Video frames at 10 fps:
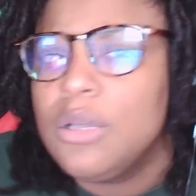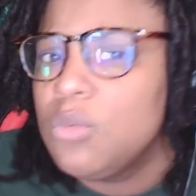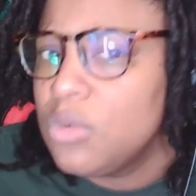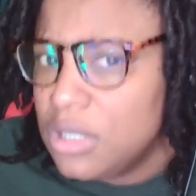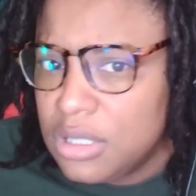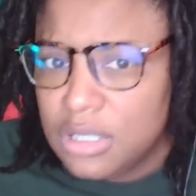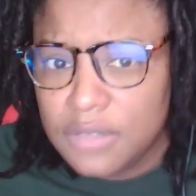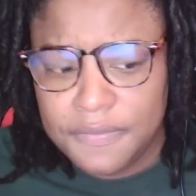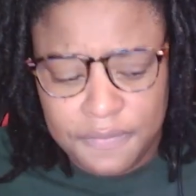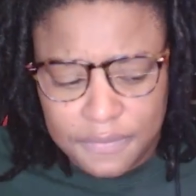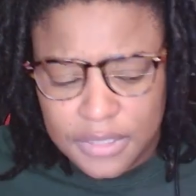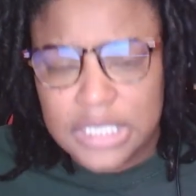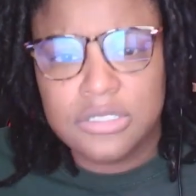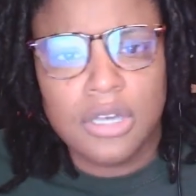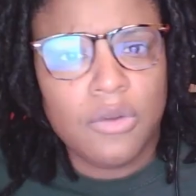what the
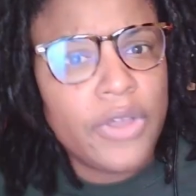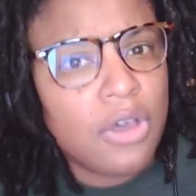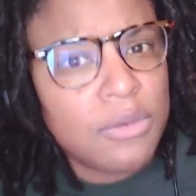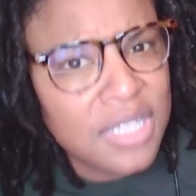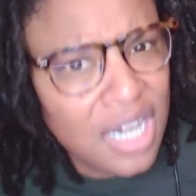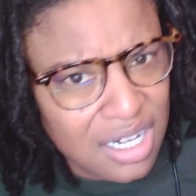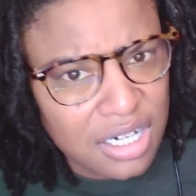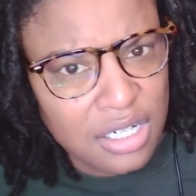is going on with her?